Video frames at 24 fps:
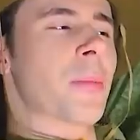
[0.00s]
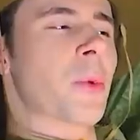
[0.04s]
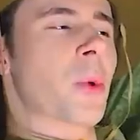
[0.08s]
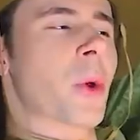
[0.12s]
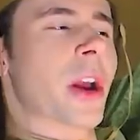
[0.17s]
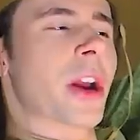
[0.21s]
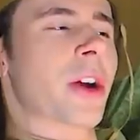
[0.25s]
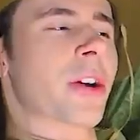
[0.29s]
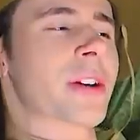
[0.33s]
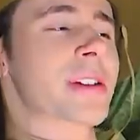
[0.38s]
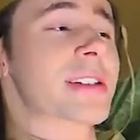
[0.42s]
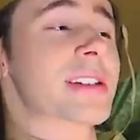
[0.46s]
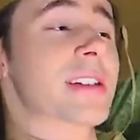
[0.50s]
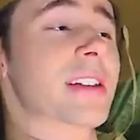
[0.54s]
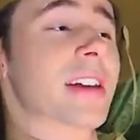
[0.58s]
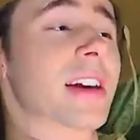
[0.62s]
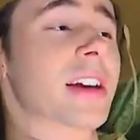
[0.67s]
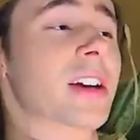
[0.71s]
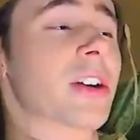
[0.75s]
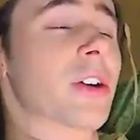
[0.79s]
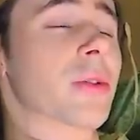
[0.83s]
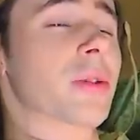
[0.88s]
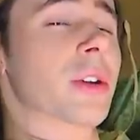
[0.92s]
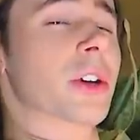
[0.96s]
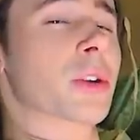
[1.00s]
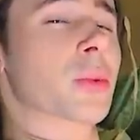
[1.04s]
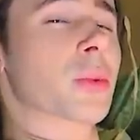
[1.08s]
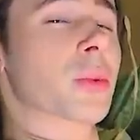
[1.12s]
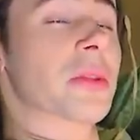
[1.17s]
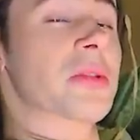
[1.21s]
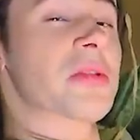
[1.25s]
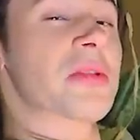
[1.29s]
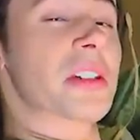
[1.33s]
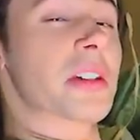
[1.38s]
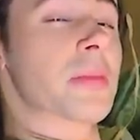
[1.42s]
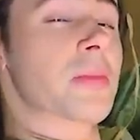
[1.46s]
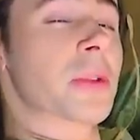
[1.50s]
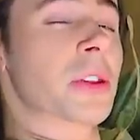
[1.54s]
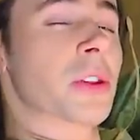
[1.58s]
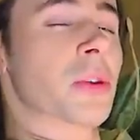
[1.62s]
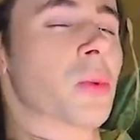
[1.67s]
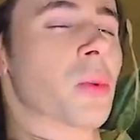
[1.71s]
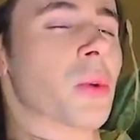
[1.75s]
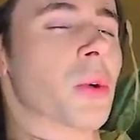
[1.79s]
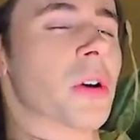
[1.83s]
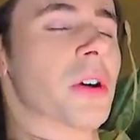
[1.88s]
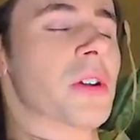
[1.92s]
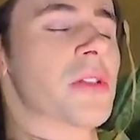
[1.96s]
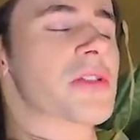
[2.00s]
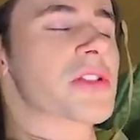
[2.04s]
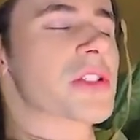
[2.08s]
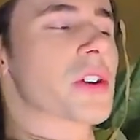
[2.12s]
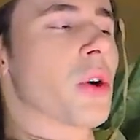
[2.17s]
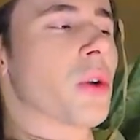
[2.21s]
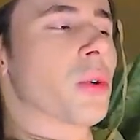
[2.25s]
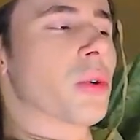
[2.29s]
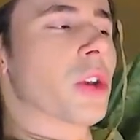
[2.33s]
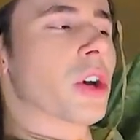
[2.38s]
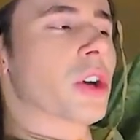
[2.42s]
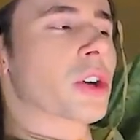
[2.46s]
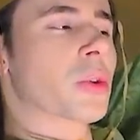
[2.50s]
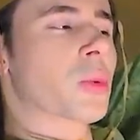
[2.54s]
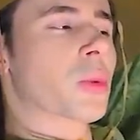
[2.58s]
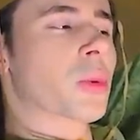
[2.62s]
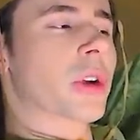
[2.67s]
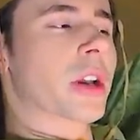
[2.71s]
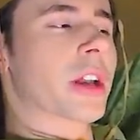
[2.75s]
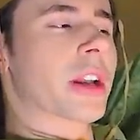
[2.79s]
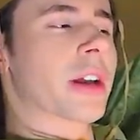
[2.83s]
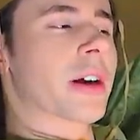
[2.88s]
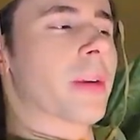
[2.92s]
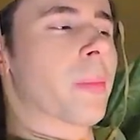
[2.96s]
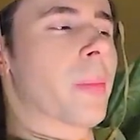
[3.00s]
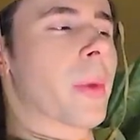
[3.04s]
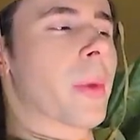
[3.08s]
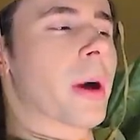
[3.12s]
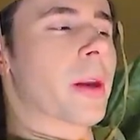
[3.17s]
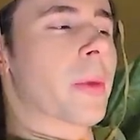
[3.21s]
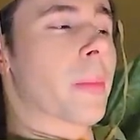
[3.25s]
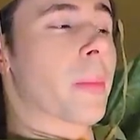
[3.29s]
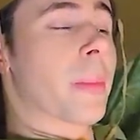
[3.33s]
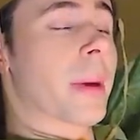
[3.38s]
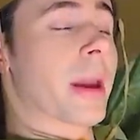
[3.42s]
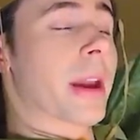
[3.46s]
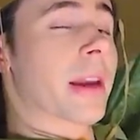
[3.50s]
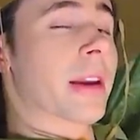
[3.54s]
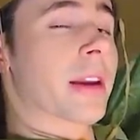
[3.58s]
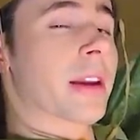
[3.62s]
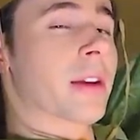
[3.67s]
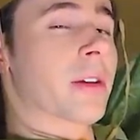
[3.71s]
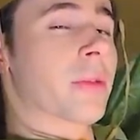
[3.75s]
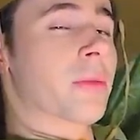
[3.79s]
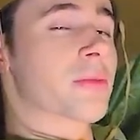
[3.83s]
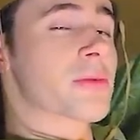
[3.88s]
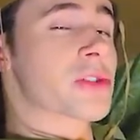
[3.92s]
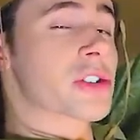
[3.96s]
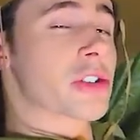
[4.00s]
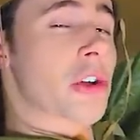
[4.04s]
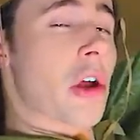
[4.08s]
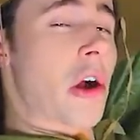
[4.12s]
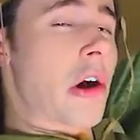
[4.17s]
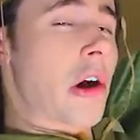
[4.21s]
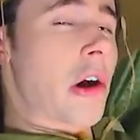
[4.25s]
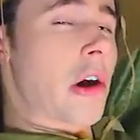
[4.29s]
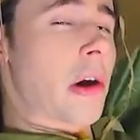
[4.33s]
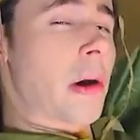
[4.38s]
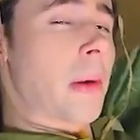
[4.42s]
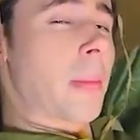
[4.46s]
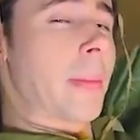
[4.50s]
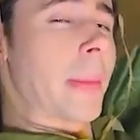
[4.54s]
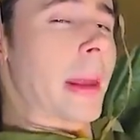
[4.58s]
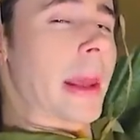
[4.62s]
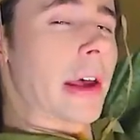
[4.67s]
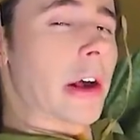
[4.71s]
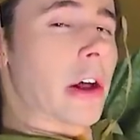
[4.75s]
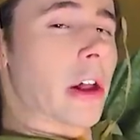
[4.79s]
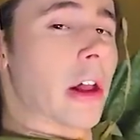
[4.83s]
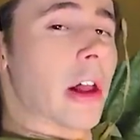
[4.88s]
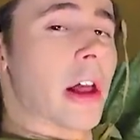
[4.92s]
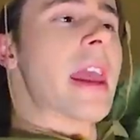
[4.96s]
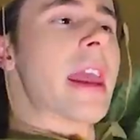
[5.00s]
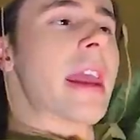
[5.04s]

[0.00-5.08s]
where it's like, oh look, we're deep in the woods. Oh look, we're in a, an abandoned sawmill.